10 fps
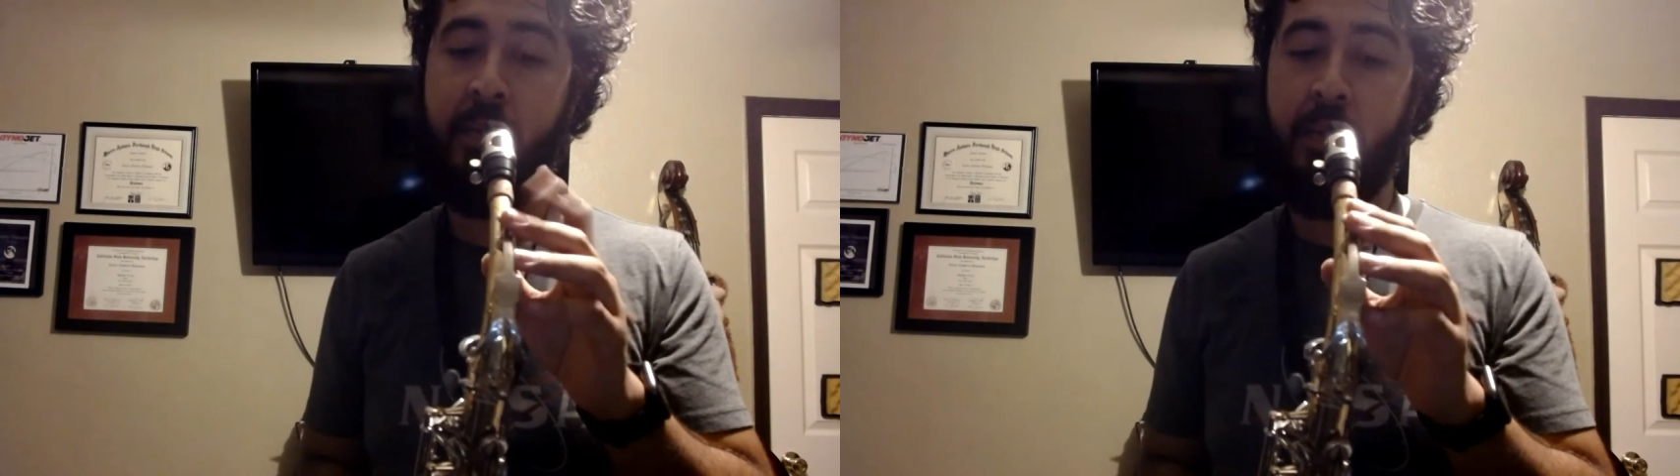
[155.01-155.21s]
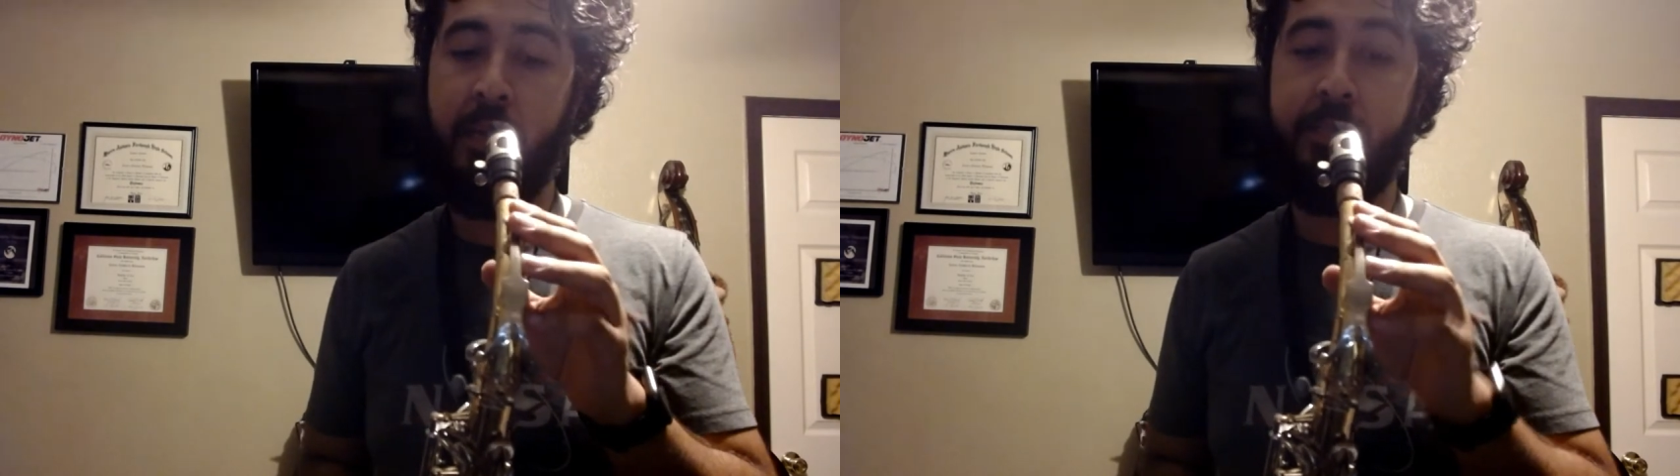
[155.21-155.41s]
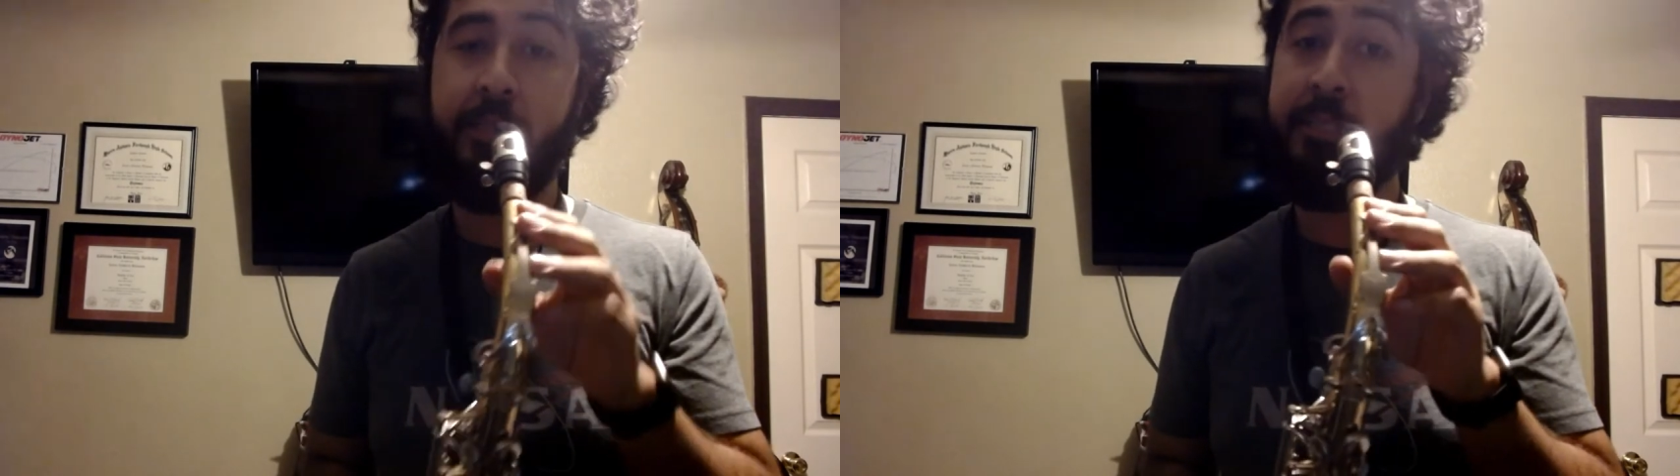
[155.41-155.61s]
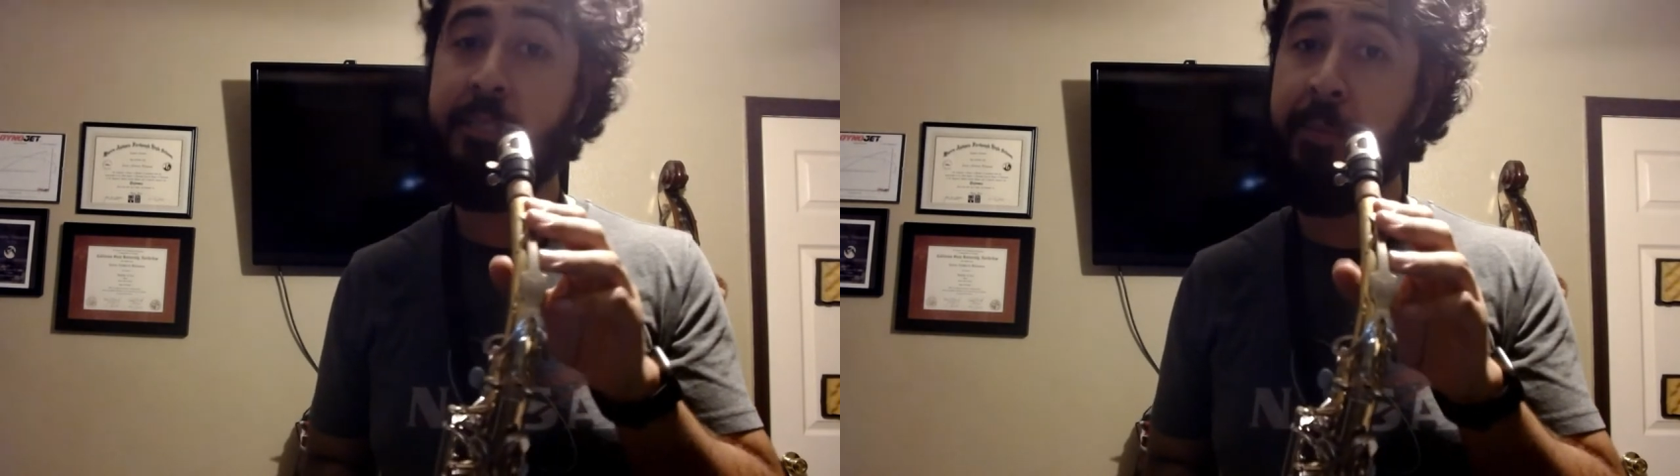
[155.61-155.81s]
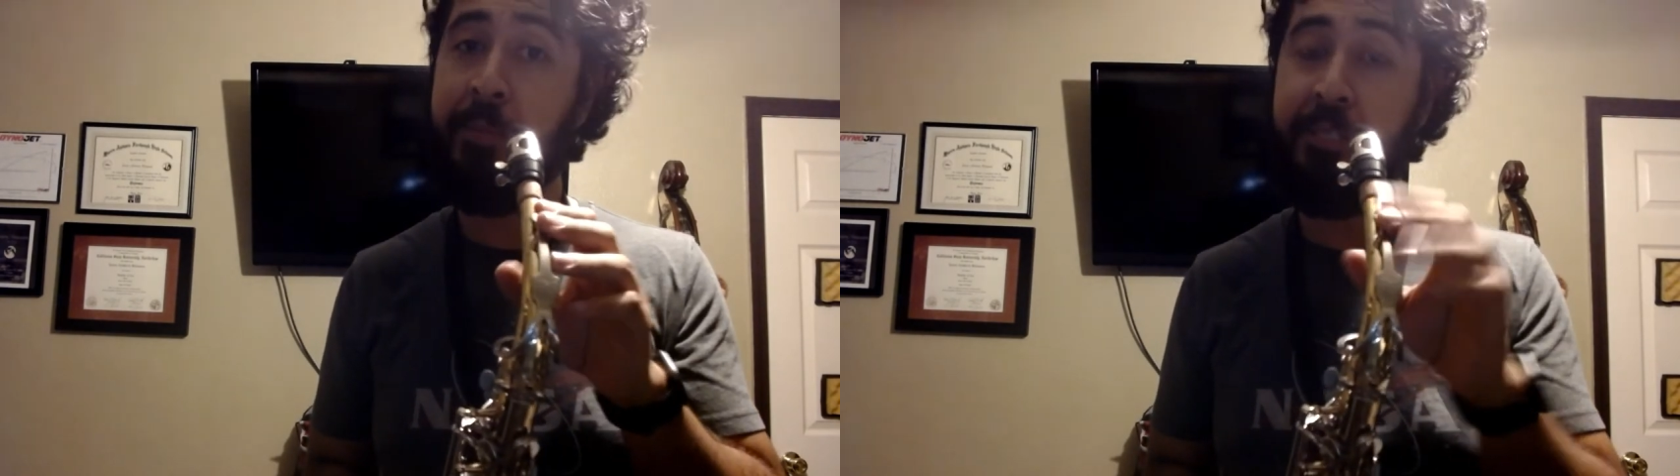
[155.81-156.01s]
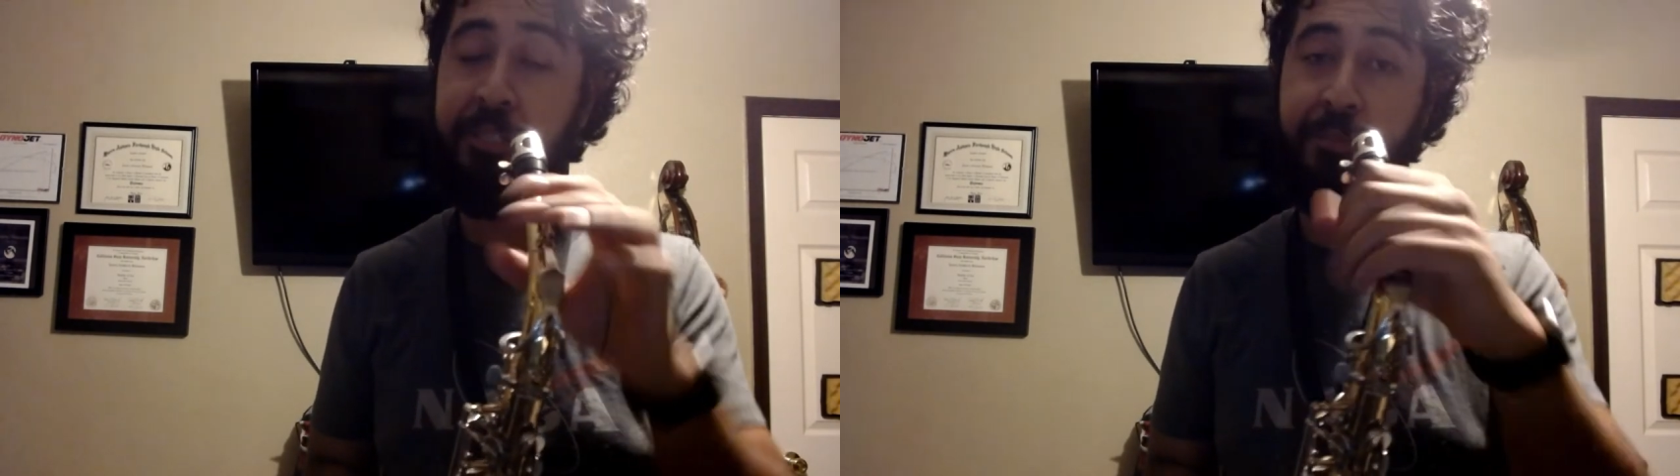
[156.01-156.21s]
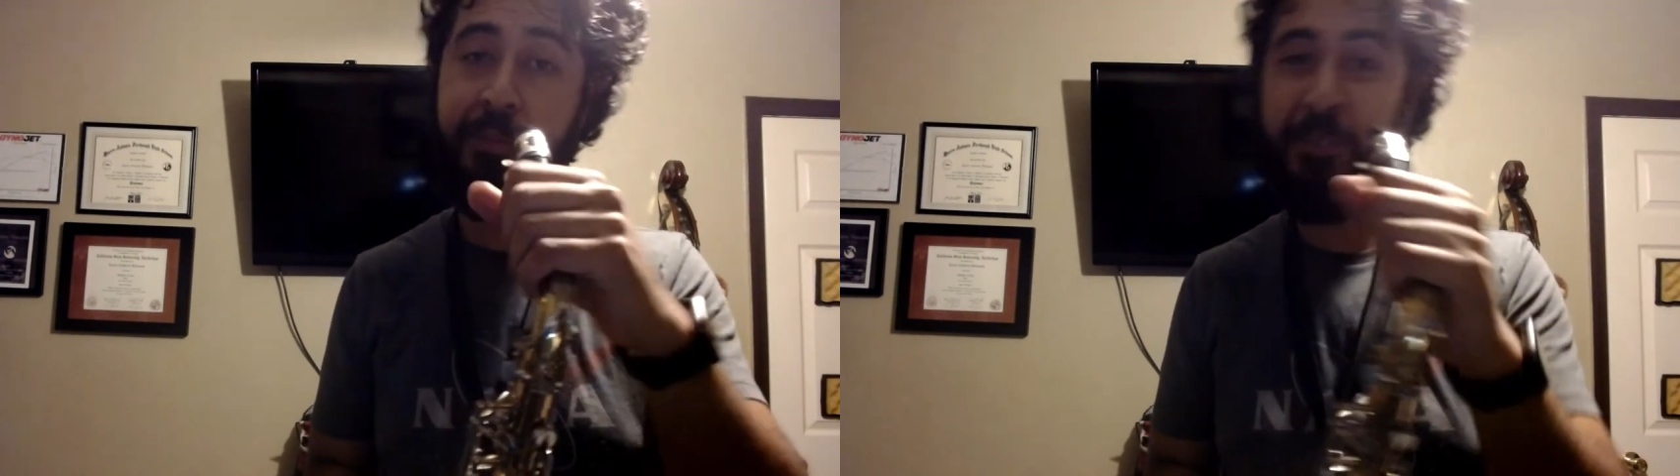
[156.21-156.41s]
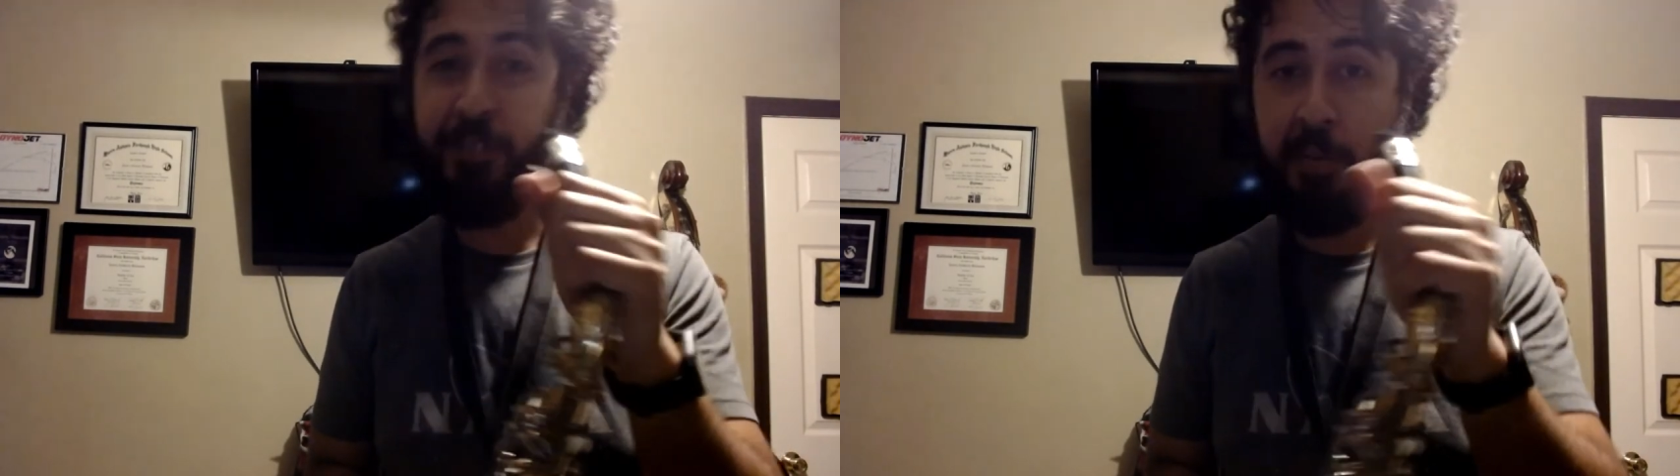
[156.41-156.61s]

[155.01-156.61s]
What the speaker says: It does damage the instrument if you try